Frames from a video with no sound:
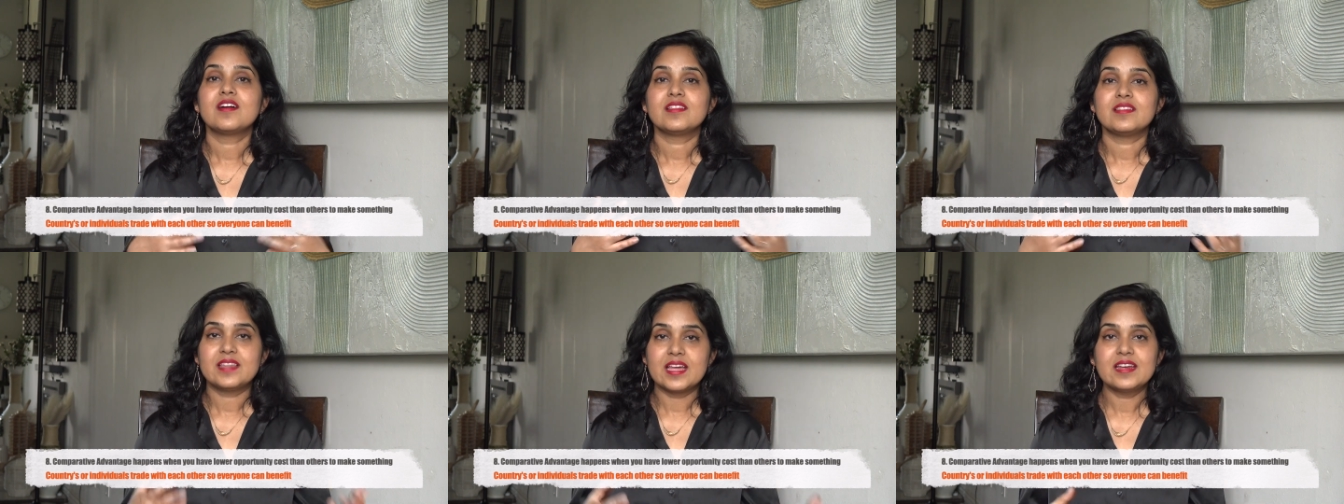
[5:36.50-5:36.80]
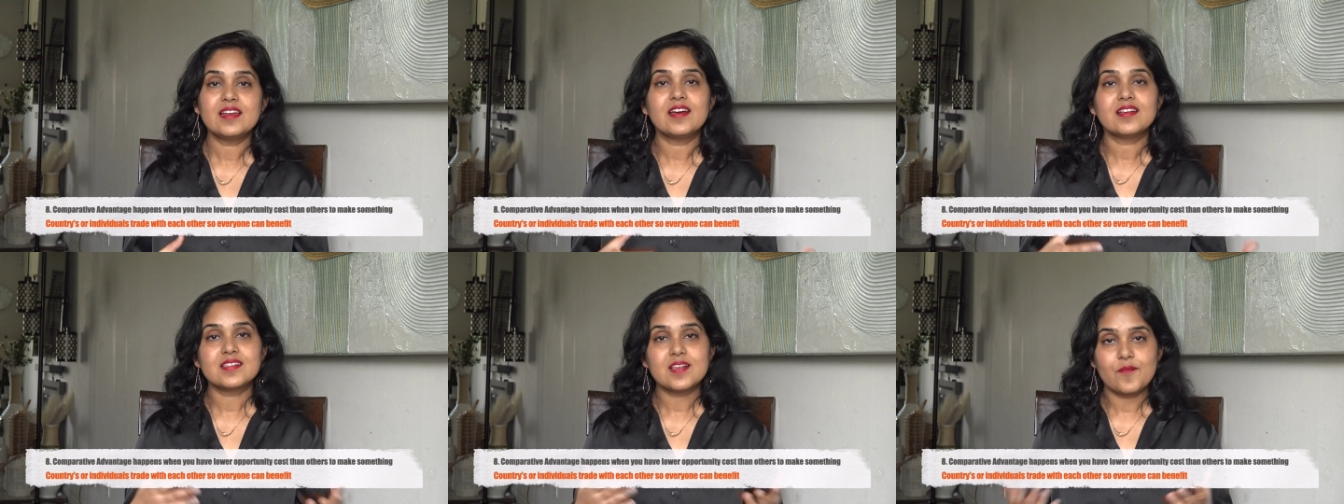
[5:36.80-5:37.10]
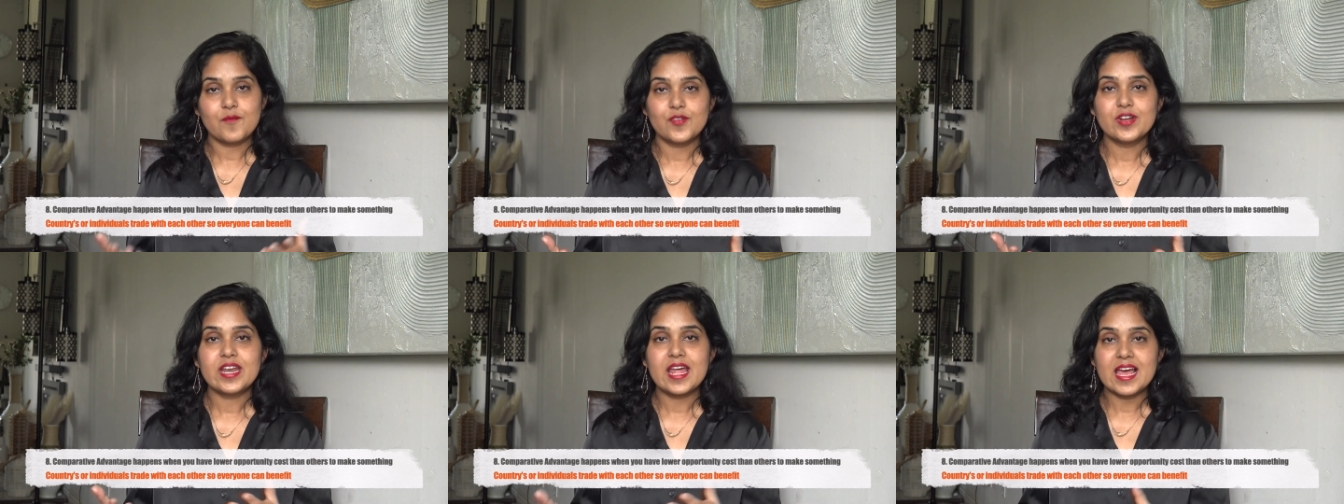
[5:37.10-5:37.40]
than
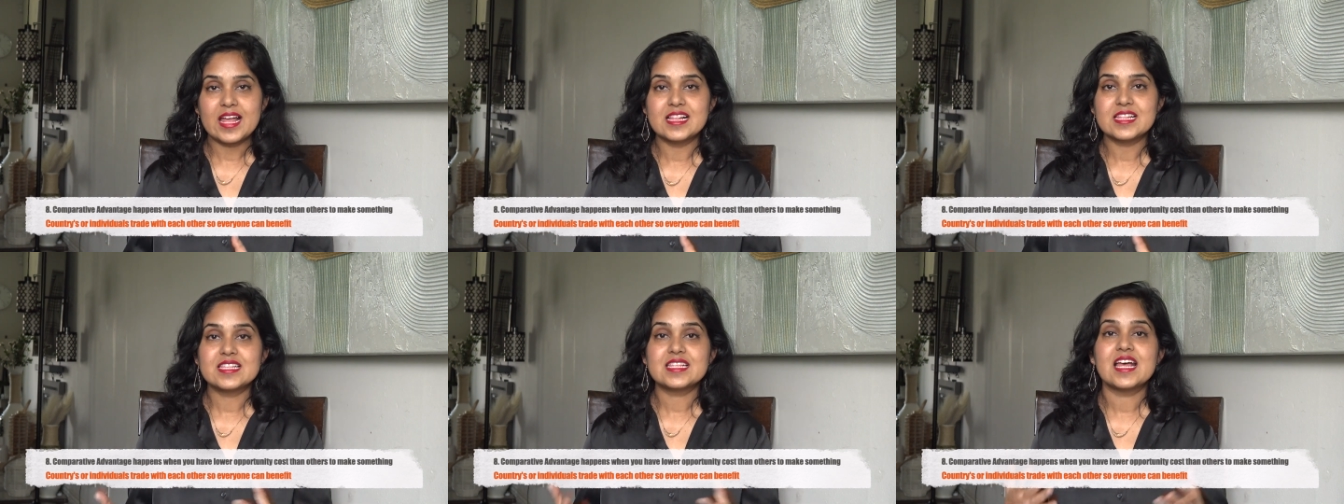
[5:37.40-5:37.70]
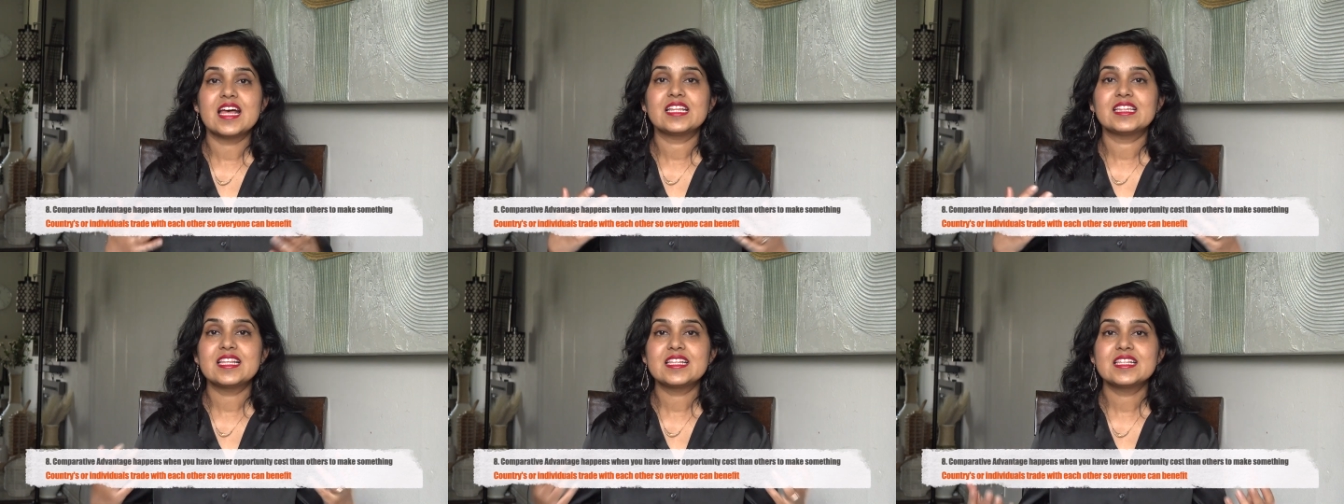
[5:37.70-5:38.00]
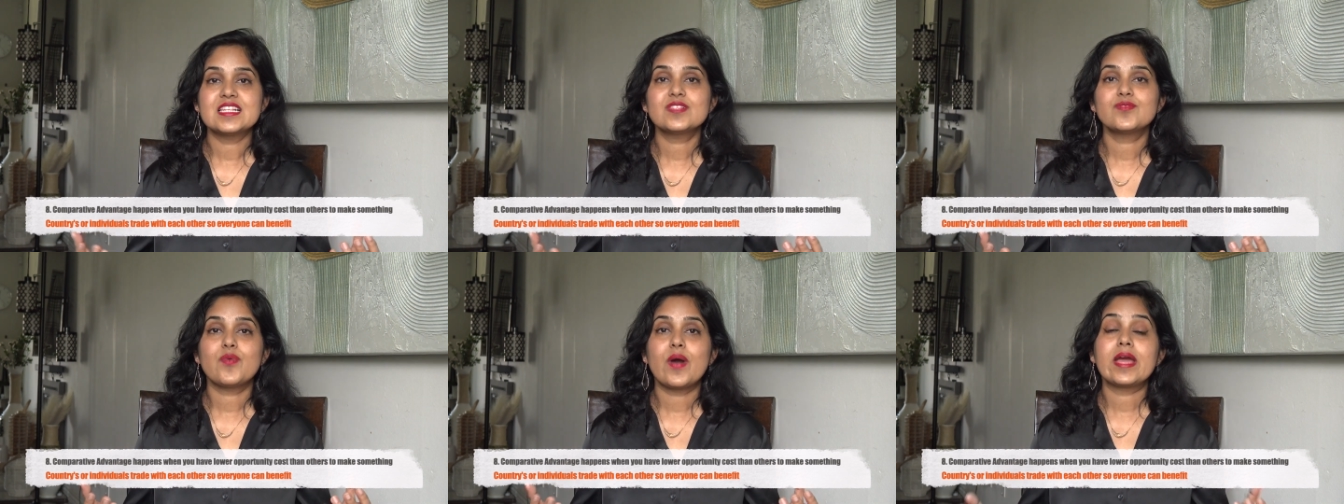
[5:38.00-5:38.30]
someone else. This
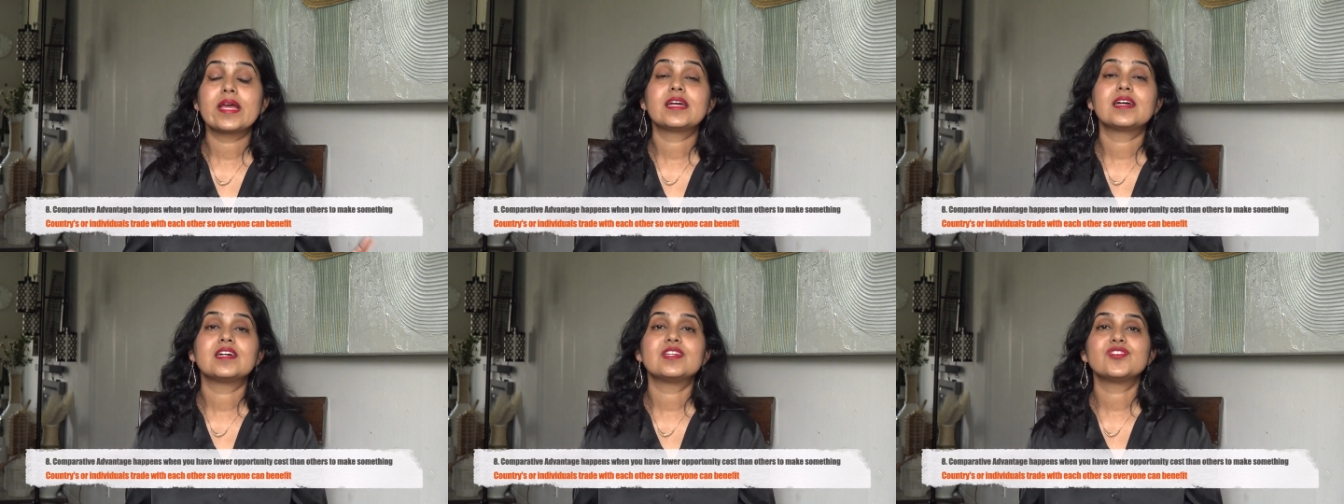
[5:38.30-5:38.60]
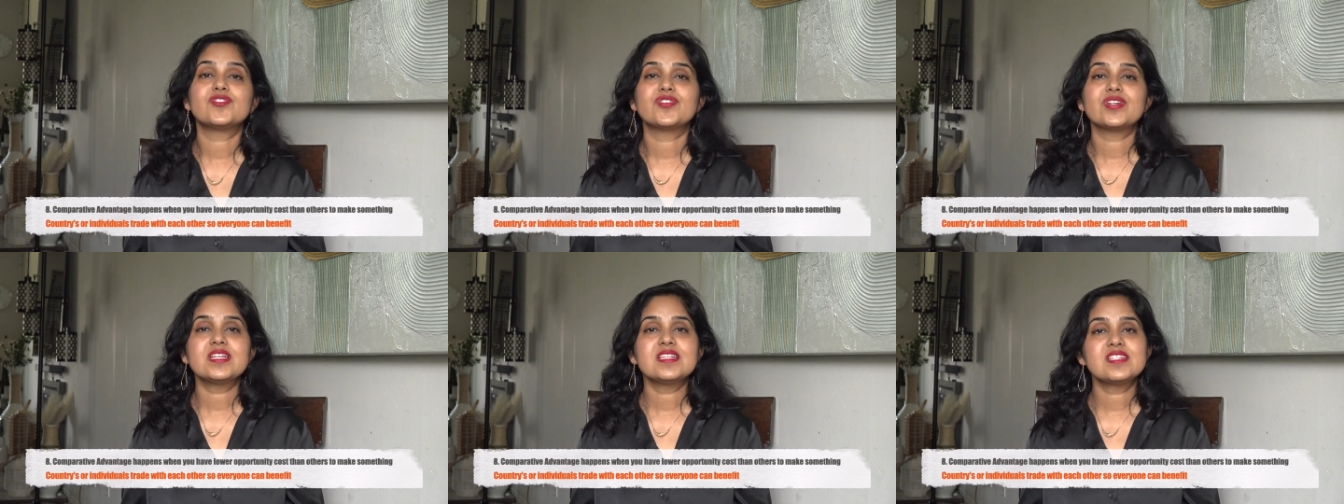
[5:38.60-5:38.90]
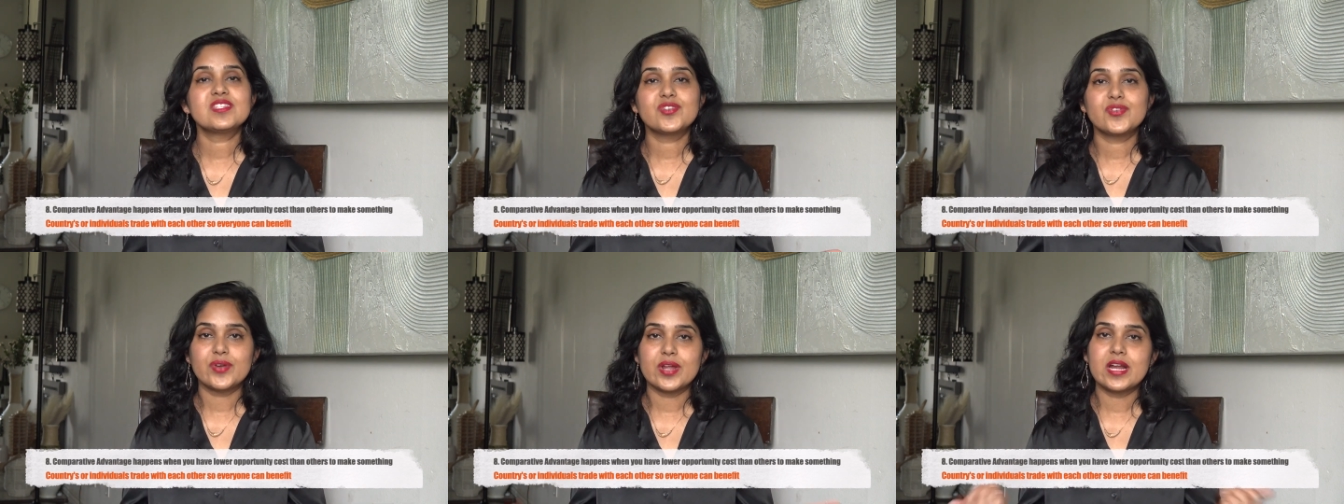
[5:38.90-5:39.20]
is why
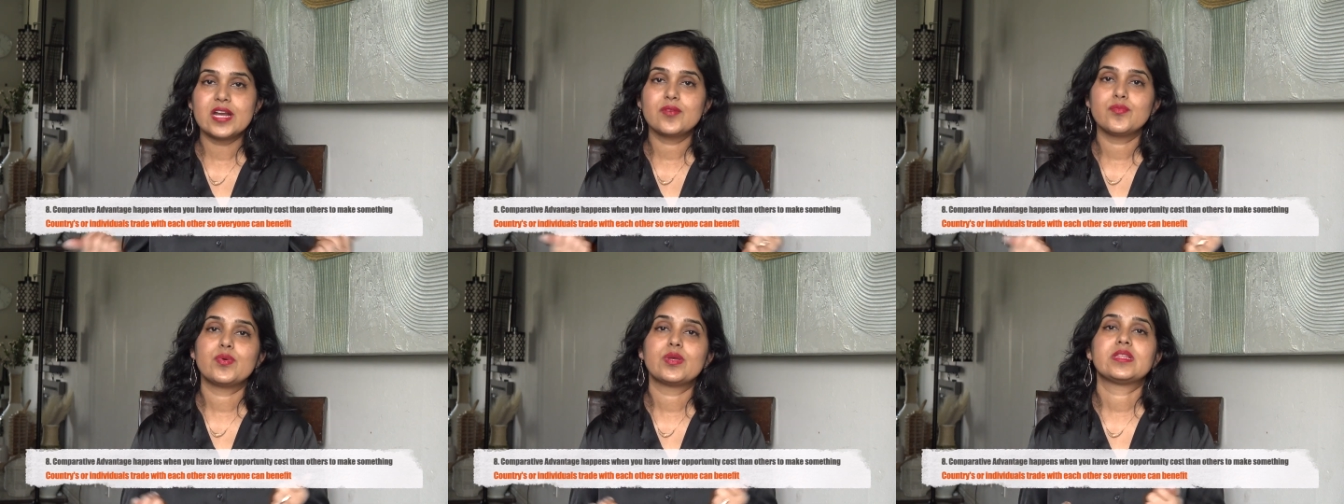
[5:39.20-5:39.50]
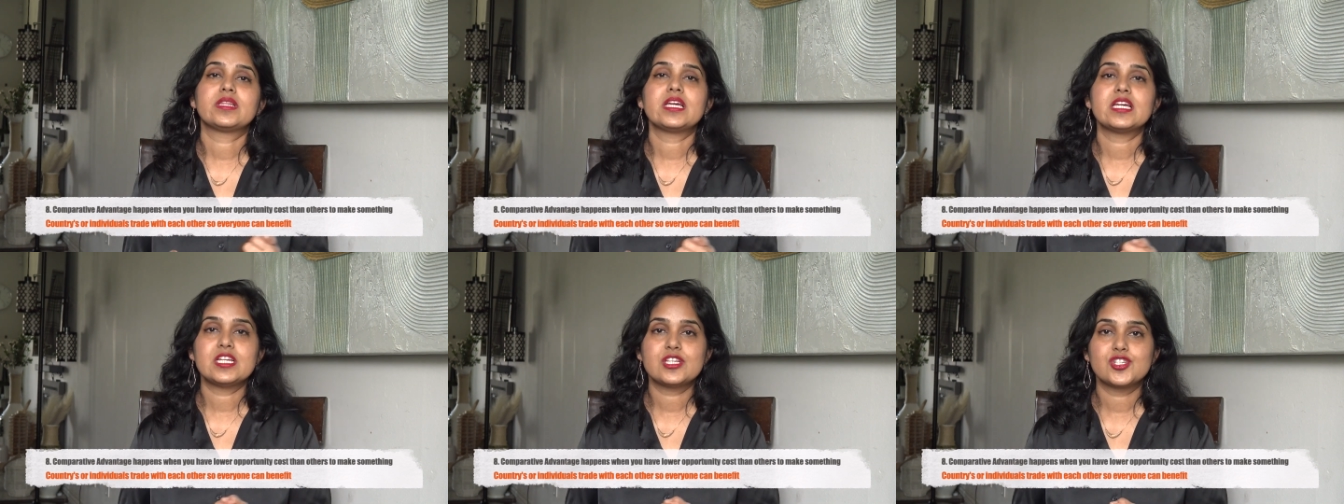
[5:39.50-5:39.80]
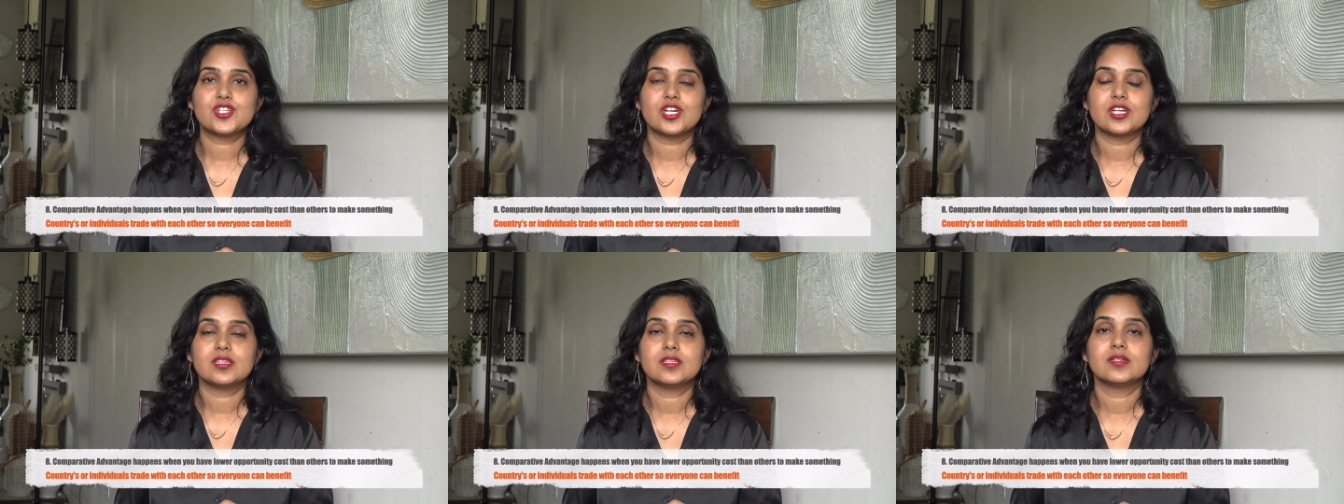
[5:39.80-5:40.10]
countries trade with each
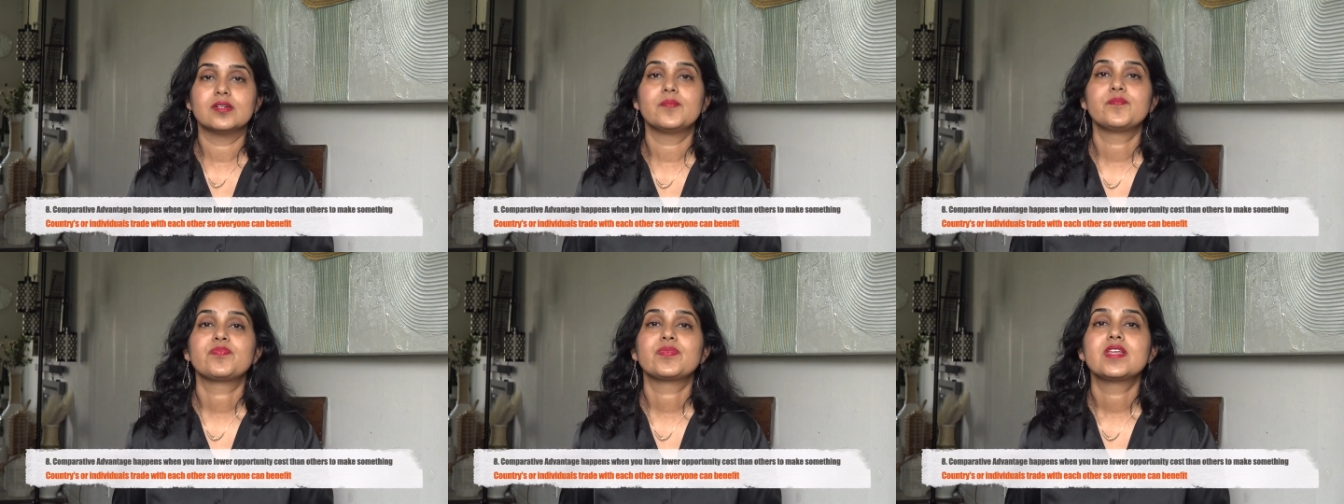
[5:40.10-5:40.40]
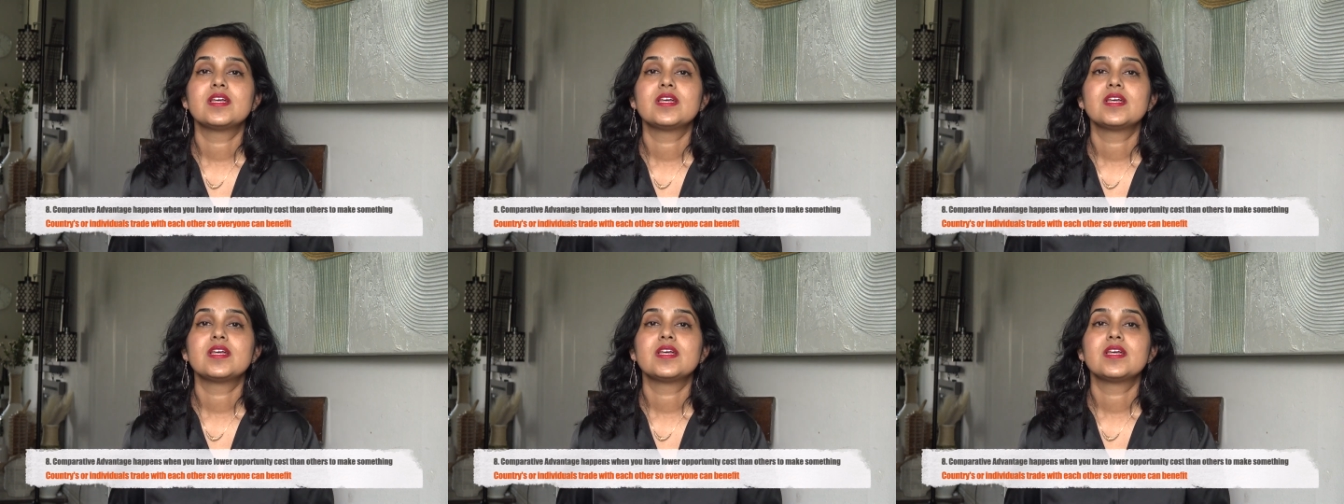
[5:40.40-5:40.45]
other.